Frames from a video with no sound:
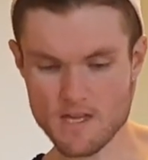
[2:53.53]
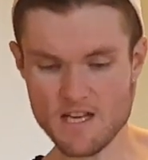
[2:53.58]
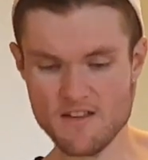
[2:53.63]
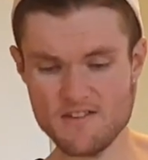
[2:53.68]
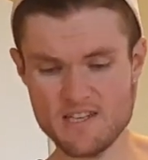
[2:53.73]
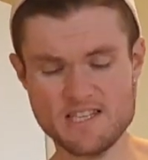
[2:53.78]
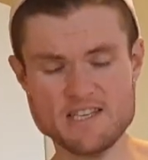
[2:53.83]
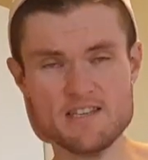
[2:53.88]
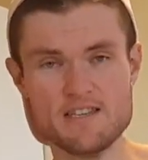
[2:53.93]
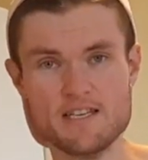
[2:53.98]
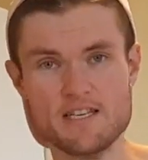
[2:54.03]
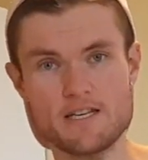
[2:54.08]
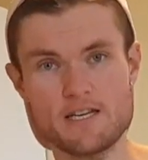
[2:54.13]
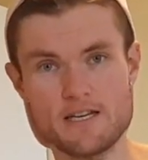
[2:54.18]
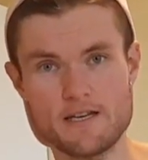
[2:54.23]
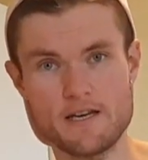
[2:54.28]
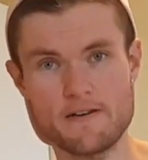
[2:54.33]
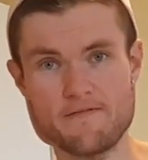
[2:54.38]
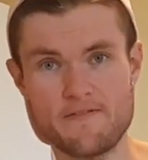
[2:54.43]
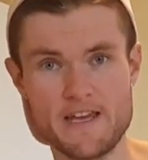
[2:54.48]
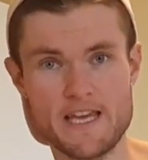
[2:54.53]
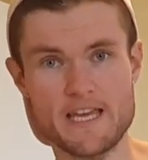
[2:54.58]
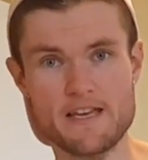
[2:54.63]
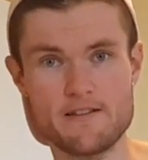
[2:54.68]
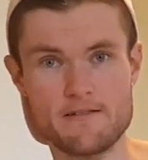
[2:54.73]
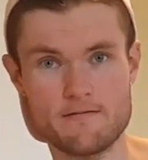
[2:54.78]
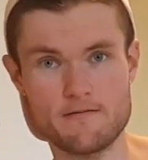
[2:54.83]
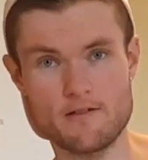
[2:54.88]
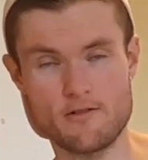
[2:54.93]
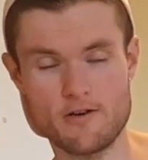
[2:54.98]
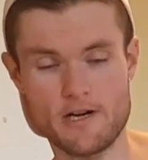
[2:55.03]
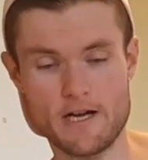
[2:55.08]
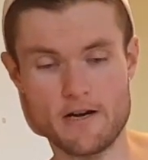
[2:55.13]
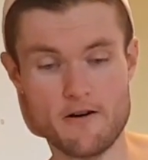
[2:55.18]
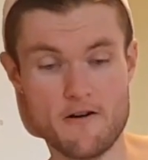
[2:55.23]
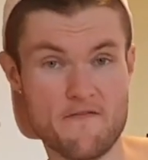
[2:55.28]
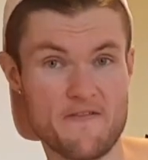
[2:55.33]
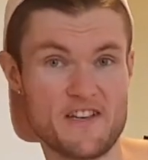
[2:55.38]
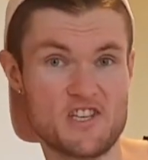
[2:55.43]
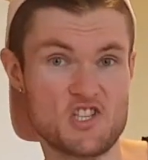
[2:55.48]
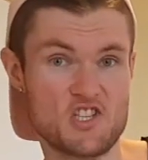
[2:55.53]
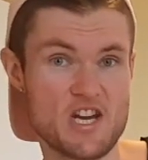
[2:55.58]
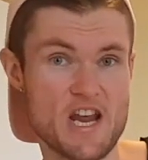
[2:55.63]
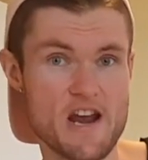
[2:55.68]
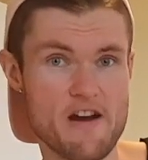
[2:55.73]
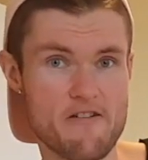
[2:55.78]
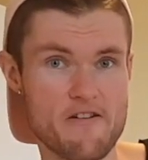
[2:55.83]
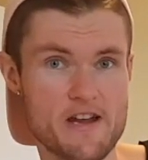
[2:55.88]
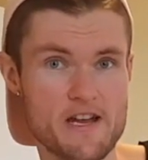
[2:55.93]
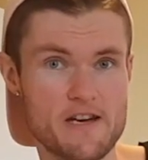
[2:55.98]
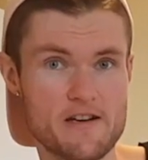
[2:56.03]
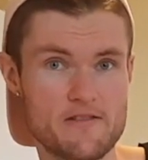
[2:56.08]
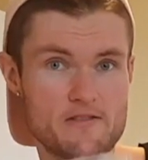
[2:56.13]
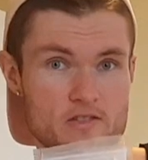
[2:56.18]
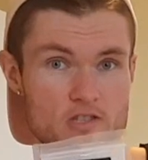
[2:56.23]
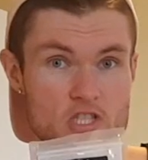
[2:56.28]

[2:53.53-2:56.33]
This is a vegan or a vegetarian